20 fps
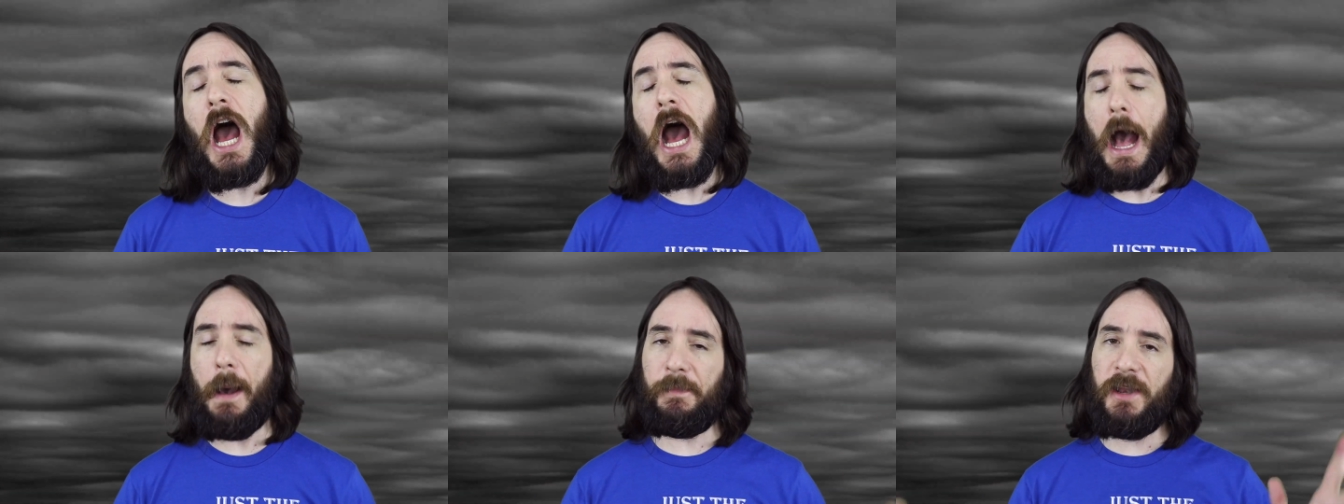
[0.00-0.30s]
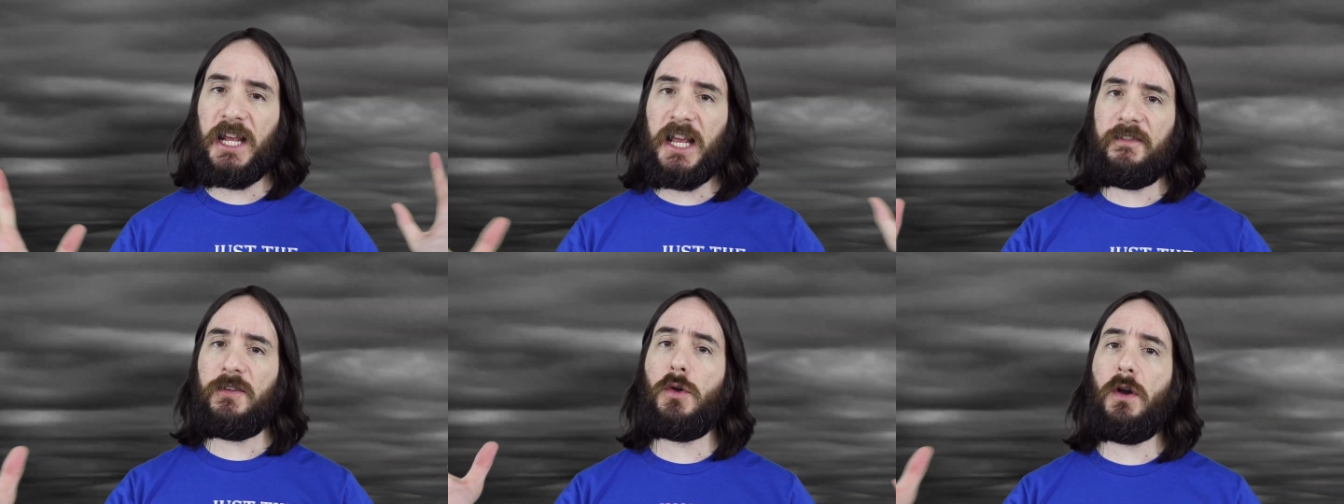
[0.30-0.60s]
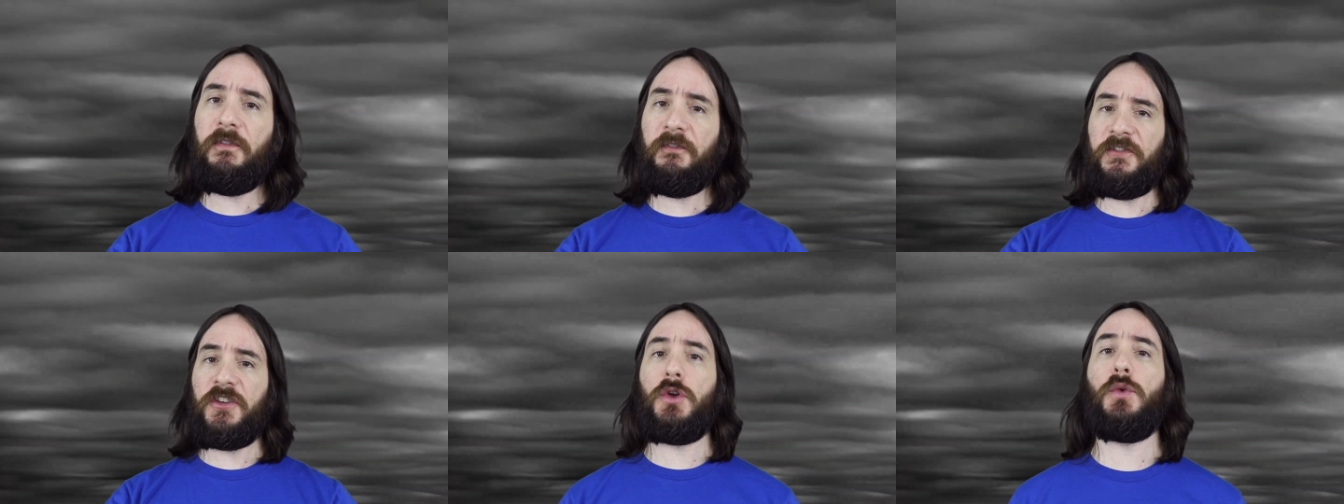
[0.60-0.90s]
I'm gonna give you
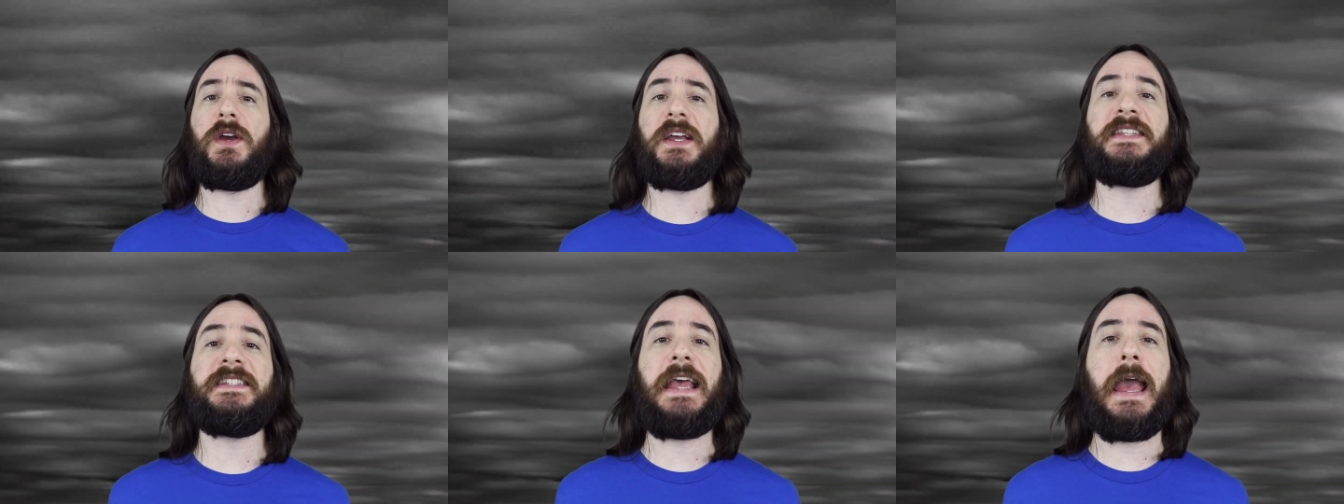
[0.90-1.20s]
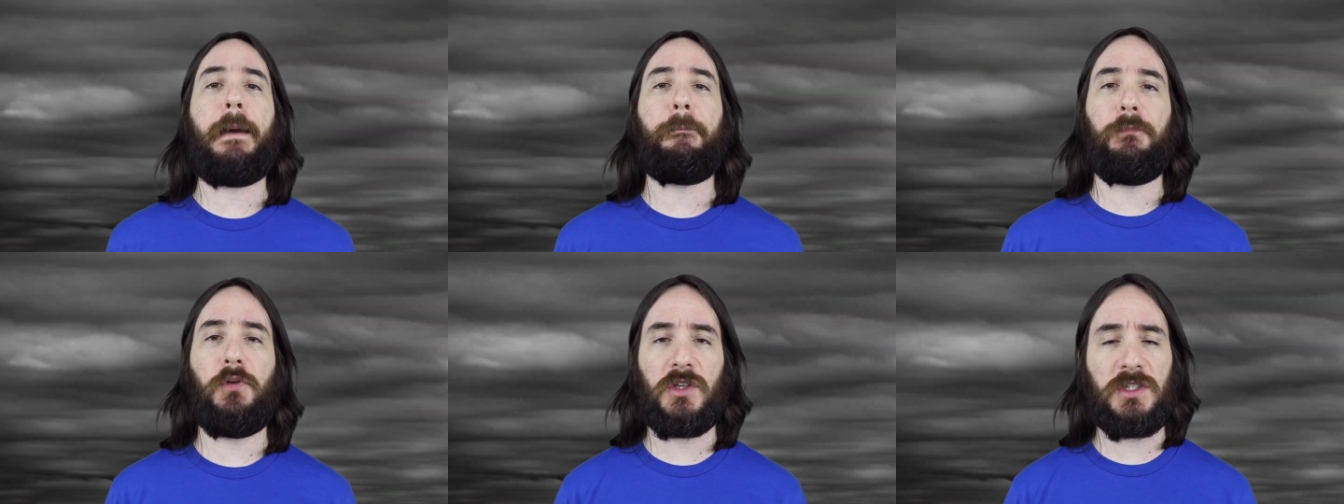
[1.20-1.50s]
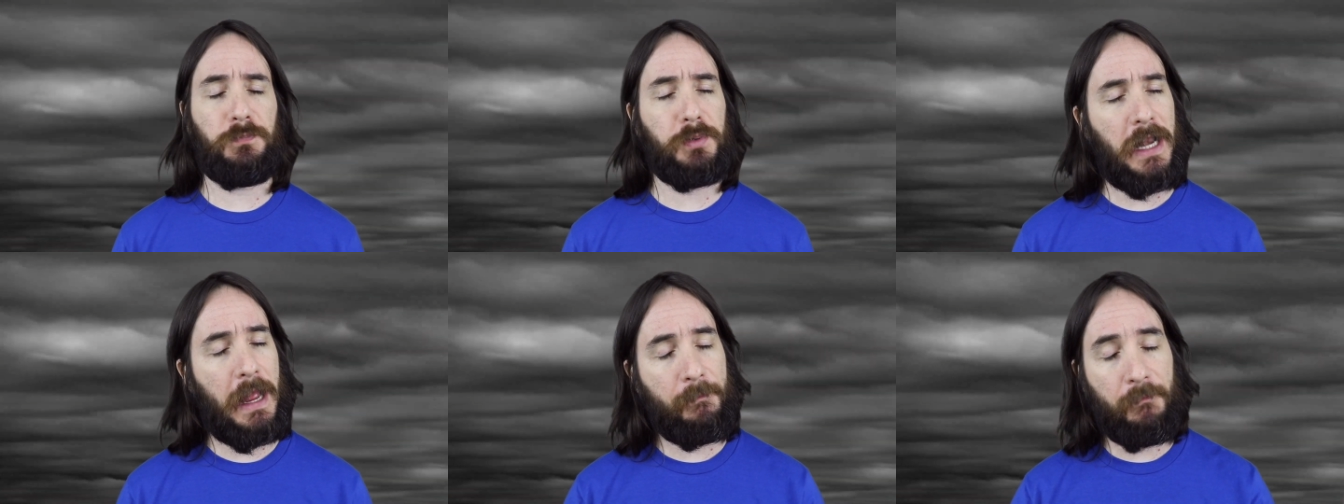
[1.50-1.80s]
a few
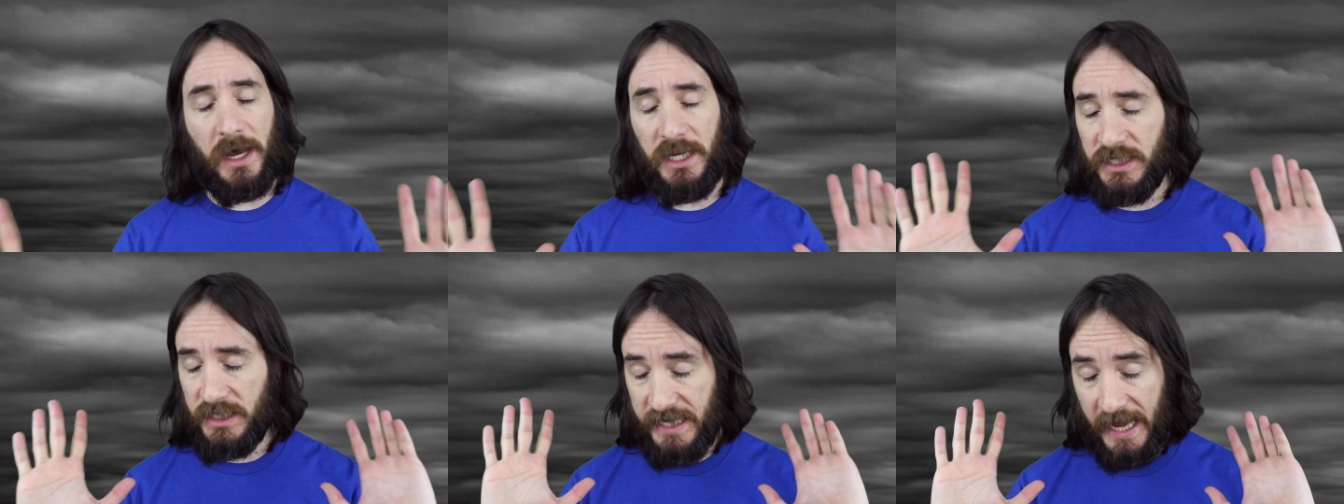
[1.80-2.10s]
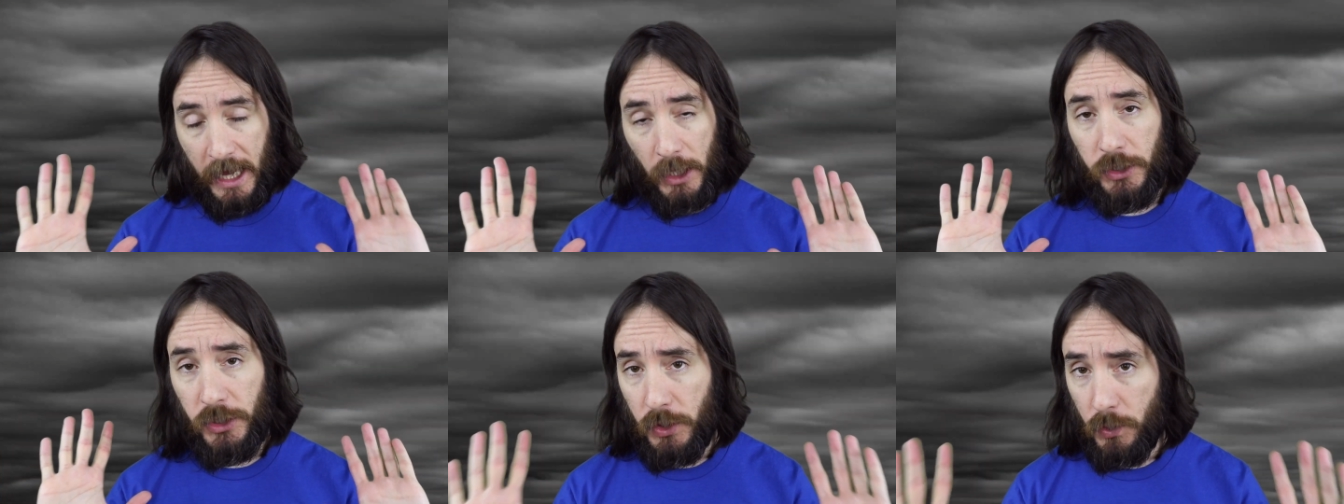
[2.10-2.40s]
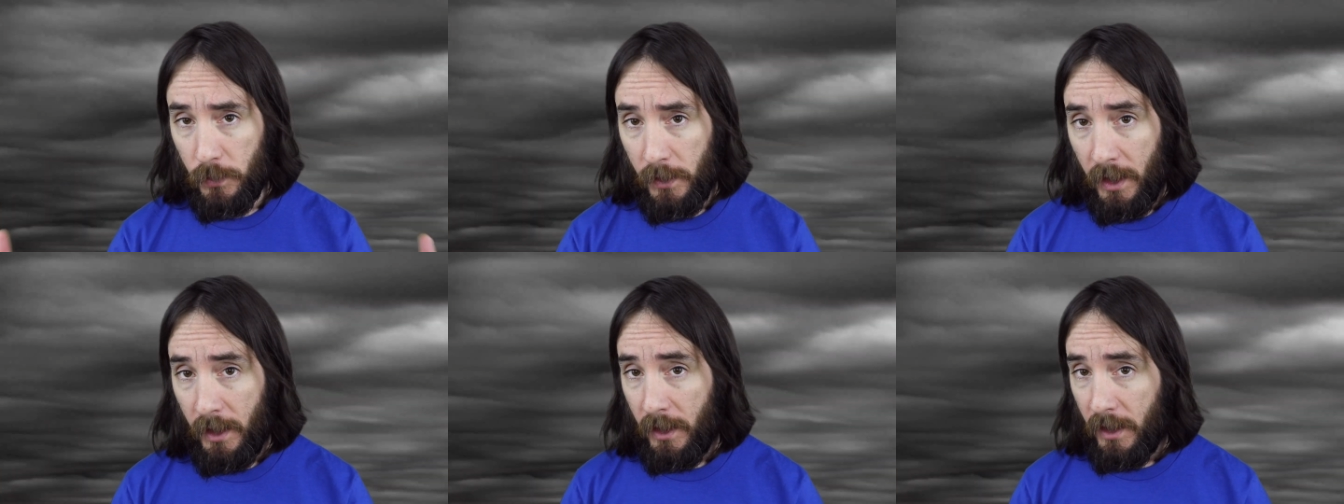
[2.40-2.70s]
examples, but I must tell
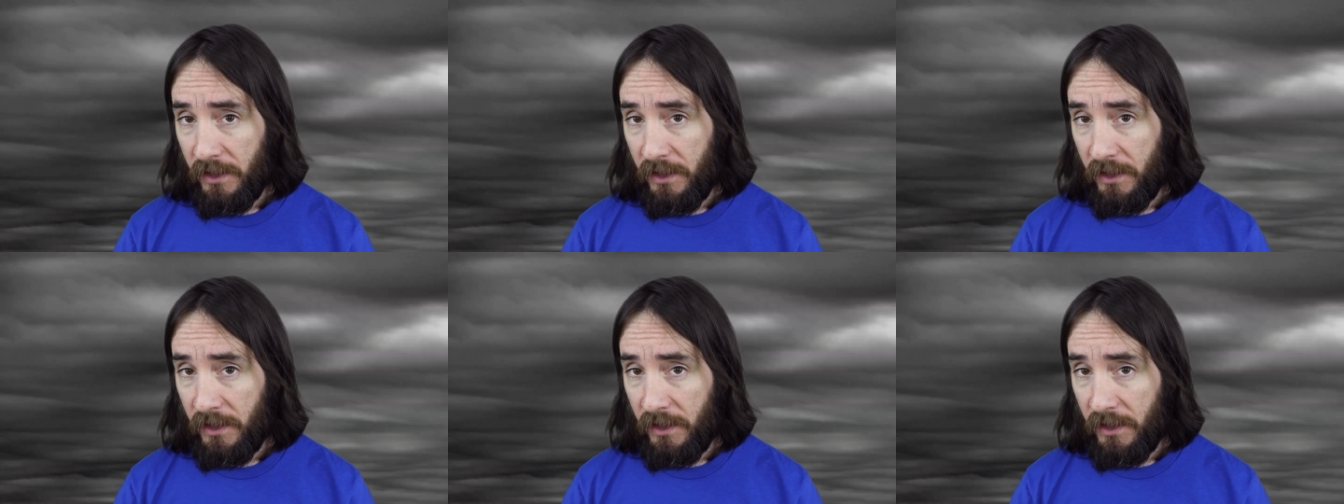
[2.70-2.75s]
you,